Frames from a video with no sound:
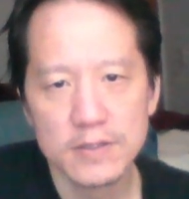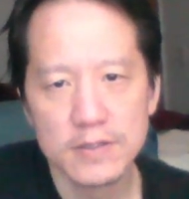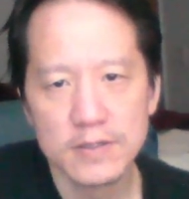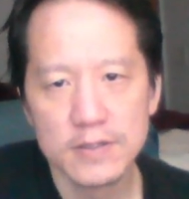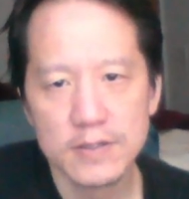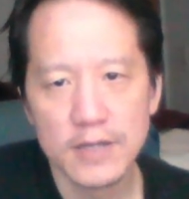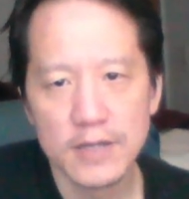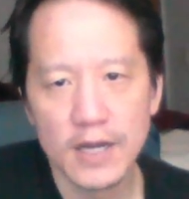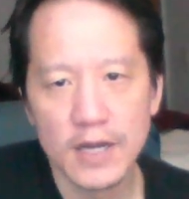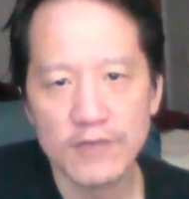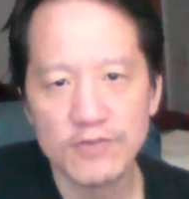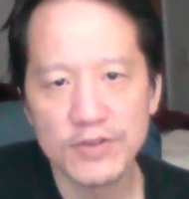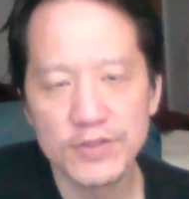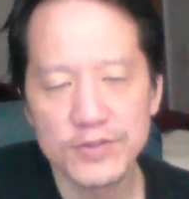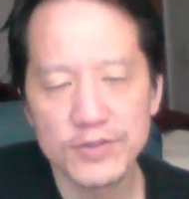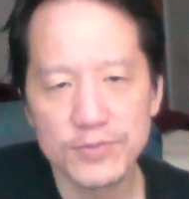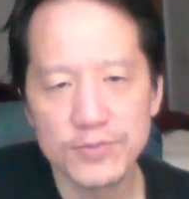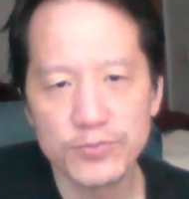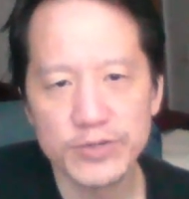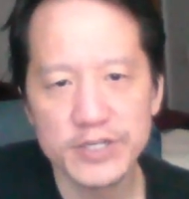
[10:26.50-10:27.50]
Every
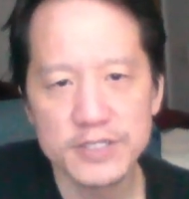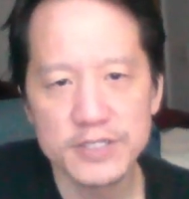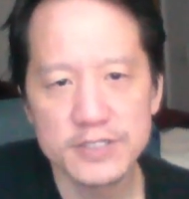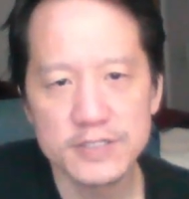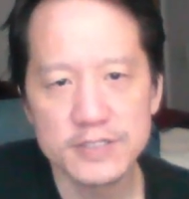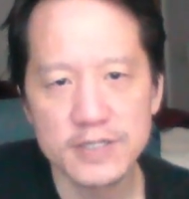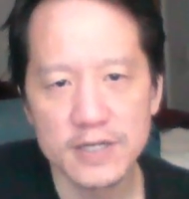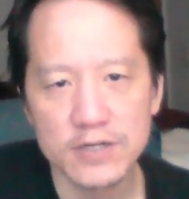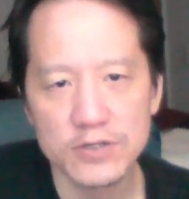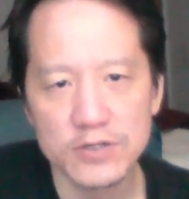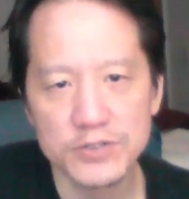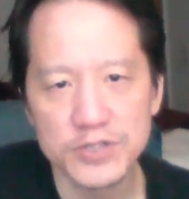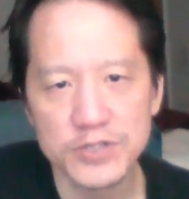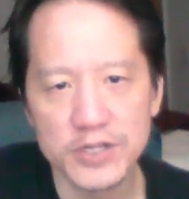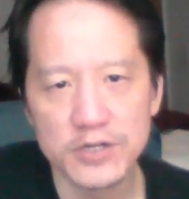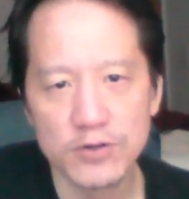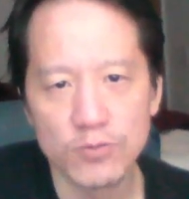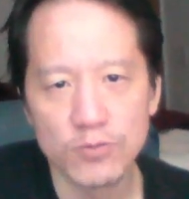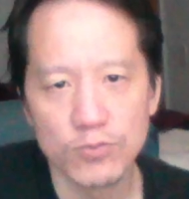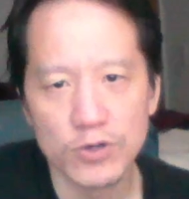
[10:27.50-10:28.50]
3 cells in
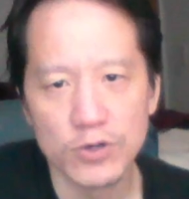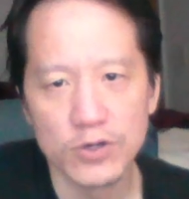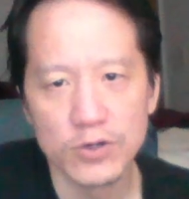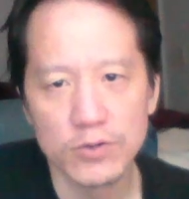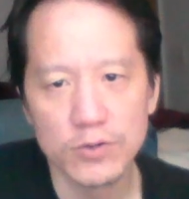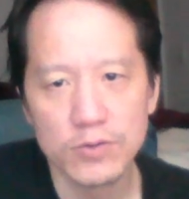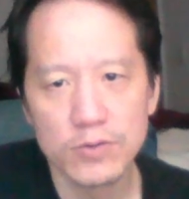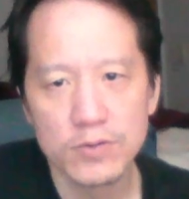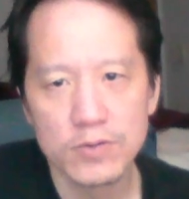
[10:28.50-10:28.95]
a row,